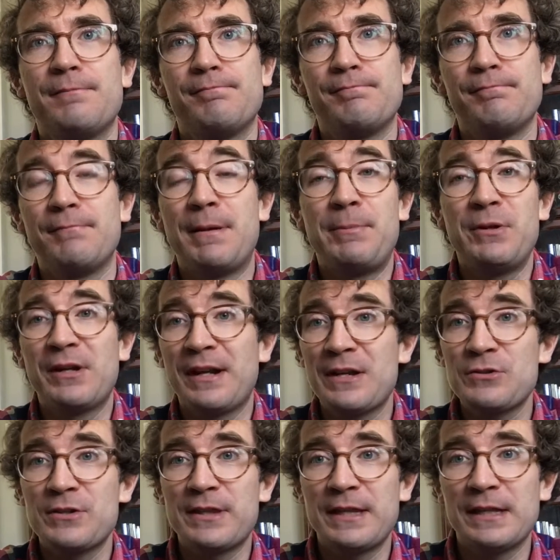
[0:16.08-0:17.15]
Maybe you can
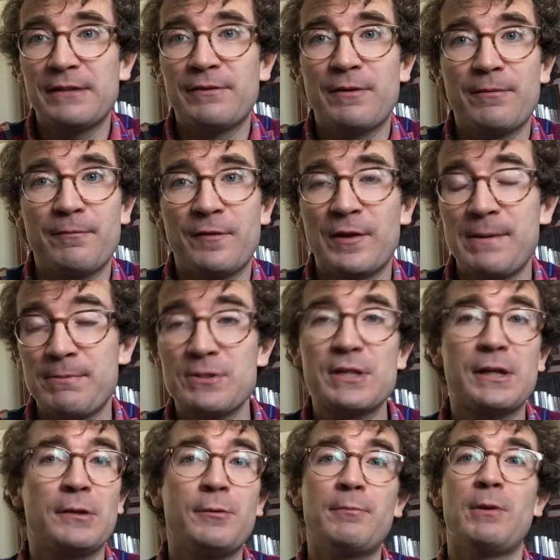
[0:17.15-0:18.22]
actually think of a very
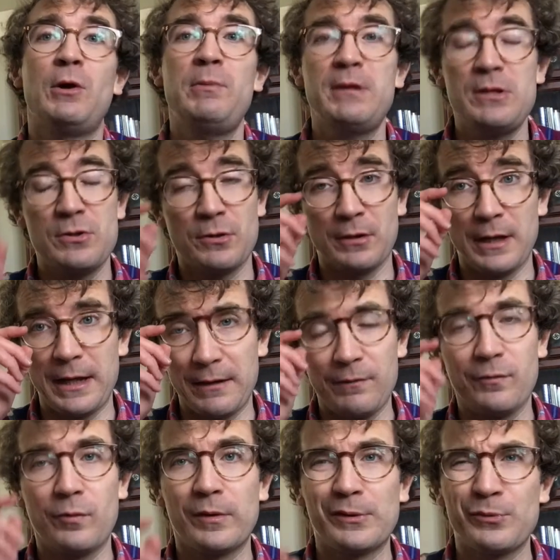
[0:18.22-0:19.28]
particular moment in your
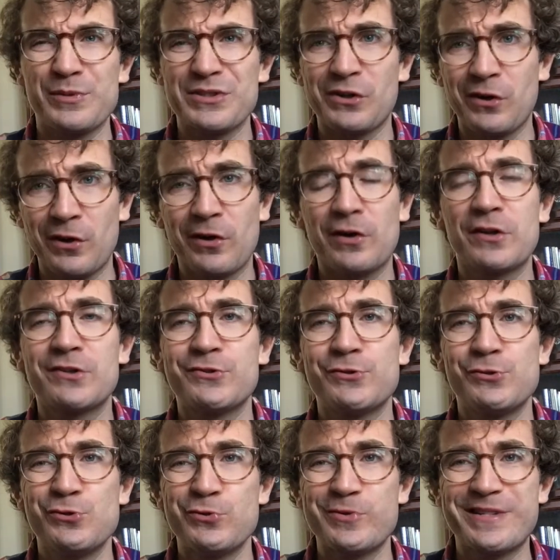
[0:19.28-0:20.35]
life where it was hard
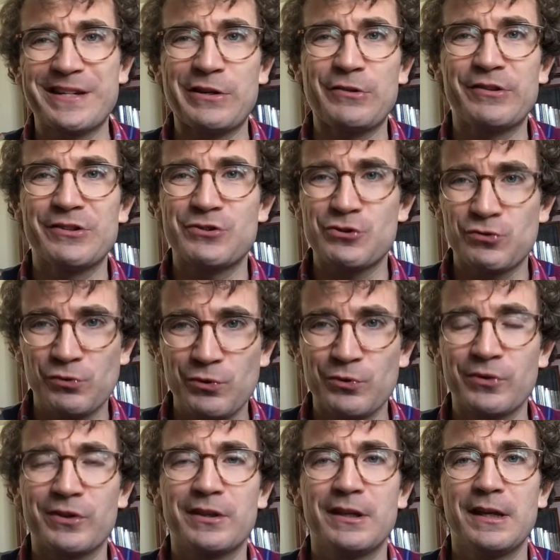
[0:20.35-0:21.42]
to tell the
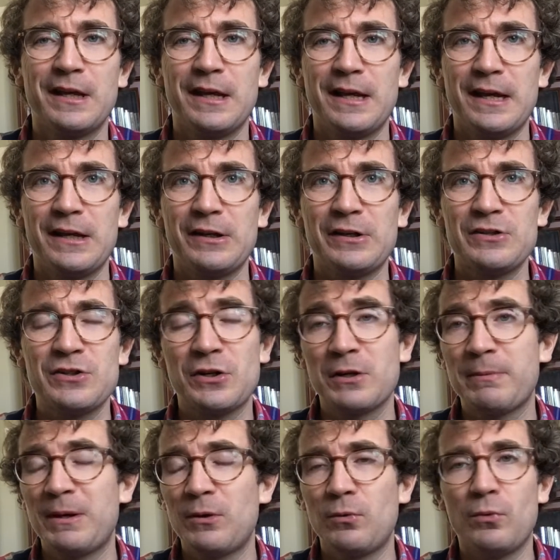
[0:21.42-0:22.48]
truth. You can talk
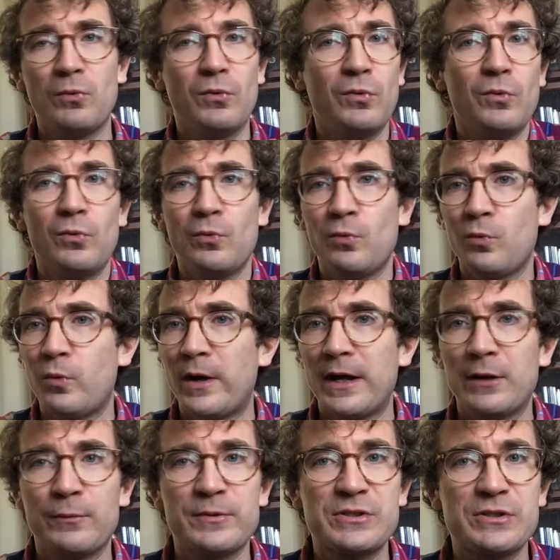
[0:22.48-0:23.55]
about why
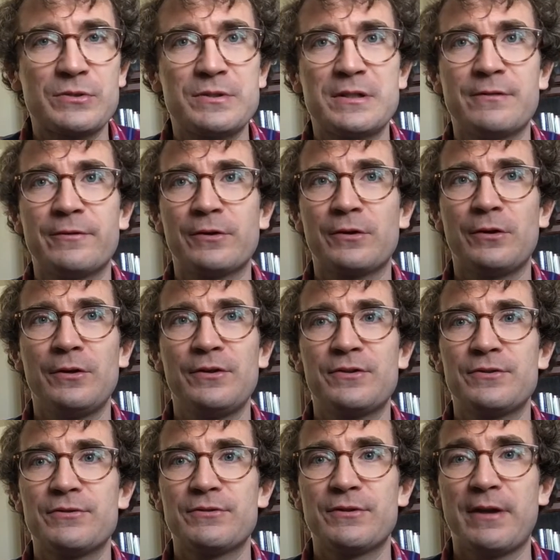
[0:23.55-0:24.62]
it was so difficult
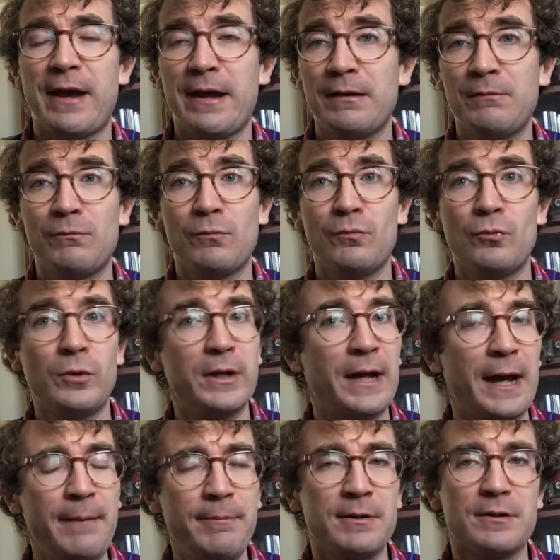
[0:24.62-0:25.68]
and what
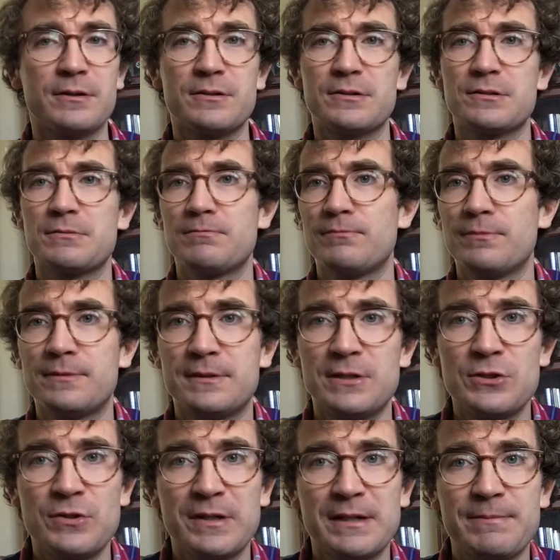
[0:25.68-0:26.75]
happened.
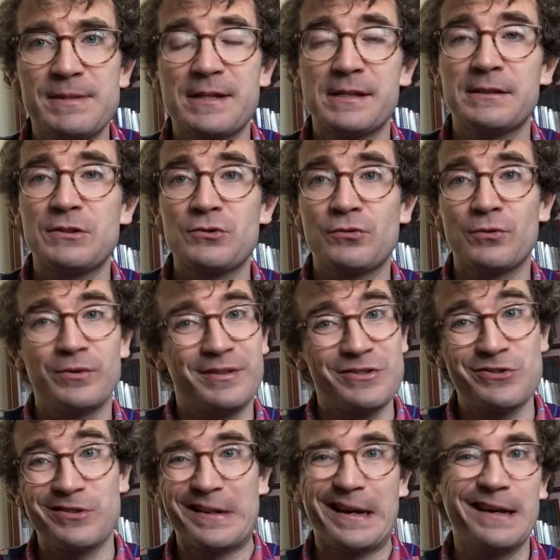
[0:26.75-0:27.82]
Did you end up telling the truth? Did
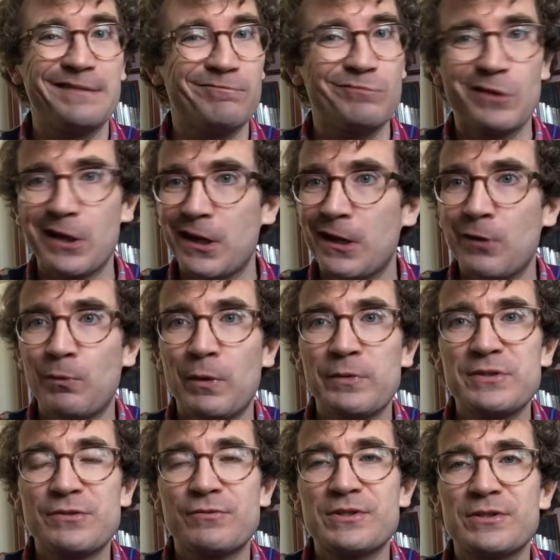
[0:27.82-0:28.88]
you not? What
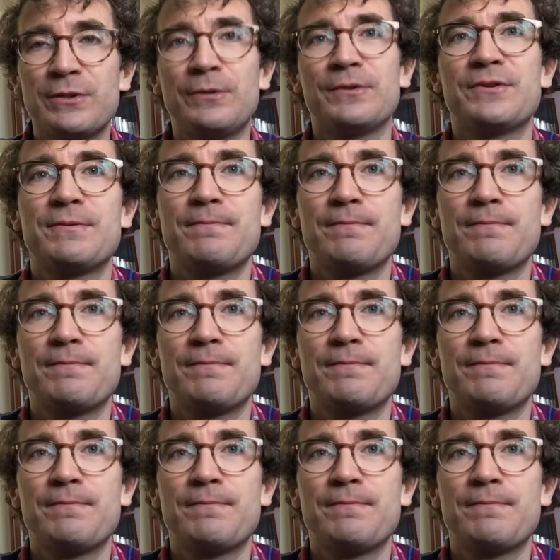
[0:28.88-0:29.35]
was the result?